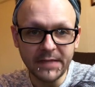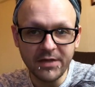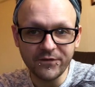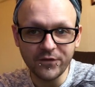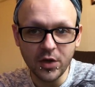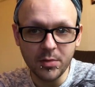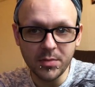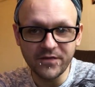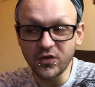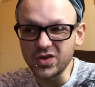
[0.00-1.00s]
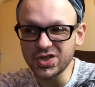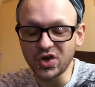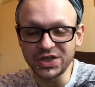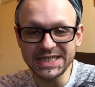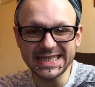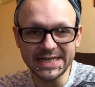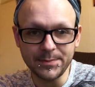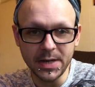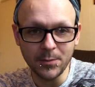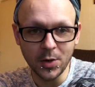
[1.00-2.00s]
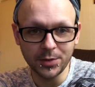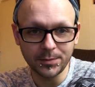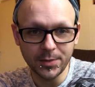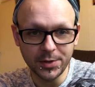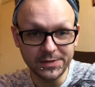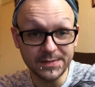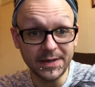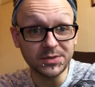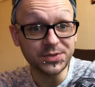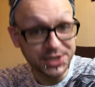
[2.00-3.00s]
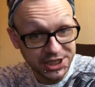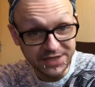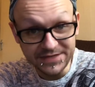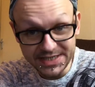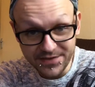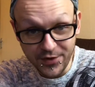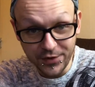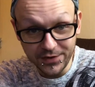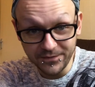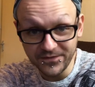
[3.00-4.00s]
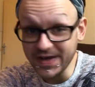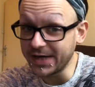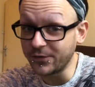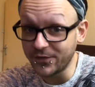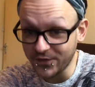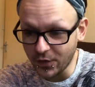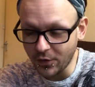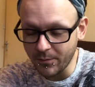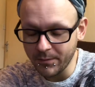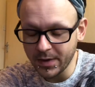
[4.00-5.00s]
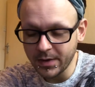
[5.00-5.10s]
from a force called the Sleeping One, who's about to achieve his third and final form,